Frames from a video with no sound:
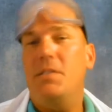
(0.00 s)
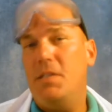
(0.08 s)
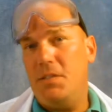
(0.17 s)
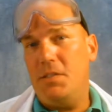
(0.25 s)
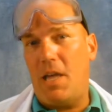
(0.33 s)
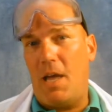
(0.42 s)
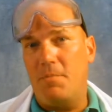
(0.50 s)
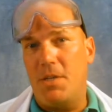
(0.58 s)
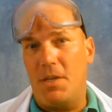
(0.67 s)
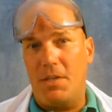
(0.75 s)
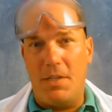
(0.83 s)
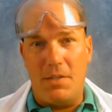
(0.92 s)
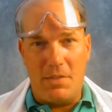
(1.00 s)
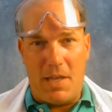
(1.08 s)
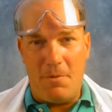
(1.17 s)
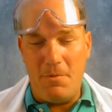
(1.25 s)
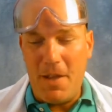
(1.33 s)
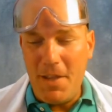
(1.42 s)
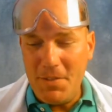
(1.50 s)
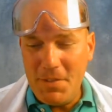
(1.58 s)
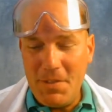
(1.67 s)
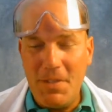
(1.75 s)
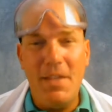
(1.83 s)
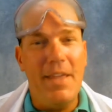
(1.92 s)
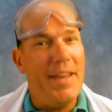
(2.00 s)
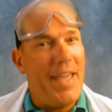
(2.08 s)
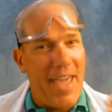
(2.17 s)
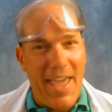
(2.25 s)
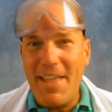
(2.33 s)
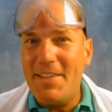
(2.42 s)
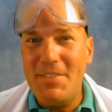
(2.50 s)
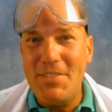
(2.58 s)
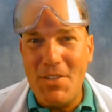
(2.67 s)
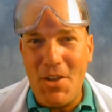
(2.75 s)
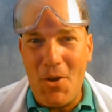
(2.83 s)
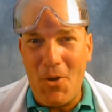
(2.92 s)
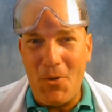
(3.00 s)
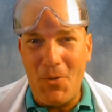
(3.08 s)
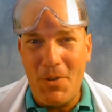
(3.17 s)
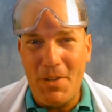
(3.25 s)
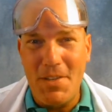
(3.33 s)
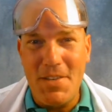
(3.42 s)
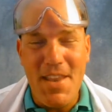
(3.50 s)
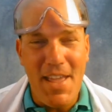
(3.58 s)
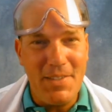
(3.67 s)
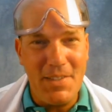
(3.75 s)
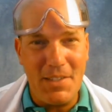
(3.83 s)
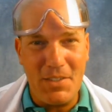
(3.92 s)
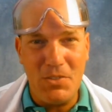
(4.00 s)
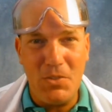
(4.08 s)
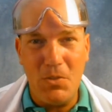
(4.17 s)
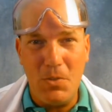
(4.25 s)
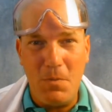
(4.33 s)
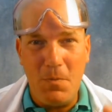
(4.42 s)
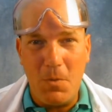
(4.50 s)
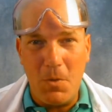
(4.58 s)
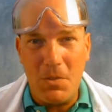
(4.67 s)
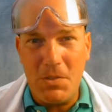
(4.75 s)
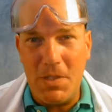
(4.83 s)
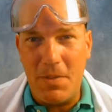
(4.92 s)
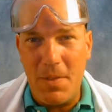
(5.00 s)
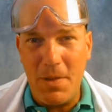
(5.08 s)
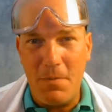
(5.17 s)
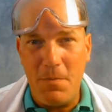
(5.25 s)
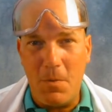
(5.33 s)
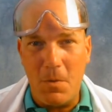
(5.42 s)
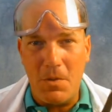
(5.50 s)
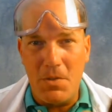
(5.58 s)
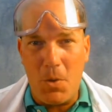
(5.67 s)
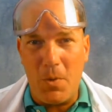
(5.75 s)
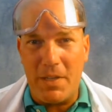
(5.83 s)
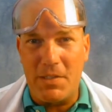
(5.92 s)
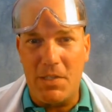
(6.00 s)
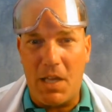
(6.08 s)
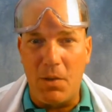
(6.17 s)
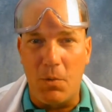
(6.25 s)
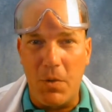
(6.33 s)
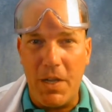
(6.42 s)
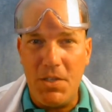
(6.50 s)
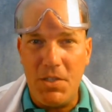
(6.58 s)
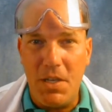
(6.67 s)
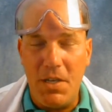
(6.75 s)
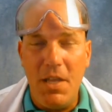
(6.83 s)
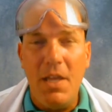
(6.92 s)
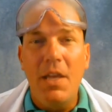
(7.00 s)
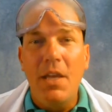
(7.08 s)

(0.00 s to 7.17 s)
this object is at rest, it has no net external force and therefore no acceleration.